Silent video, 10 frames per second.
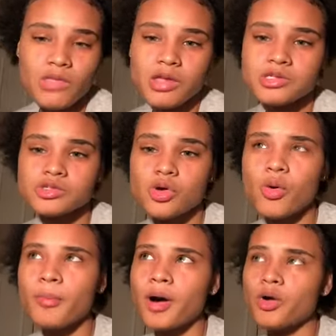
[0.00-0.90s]
So
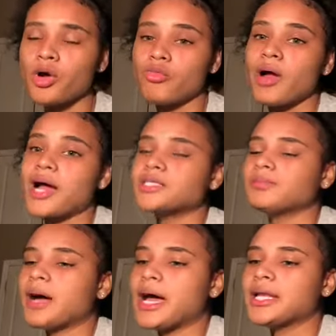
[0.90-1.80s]
about
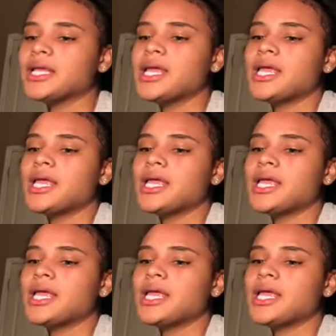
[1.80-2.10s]
GarageBand,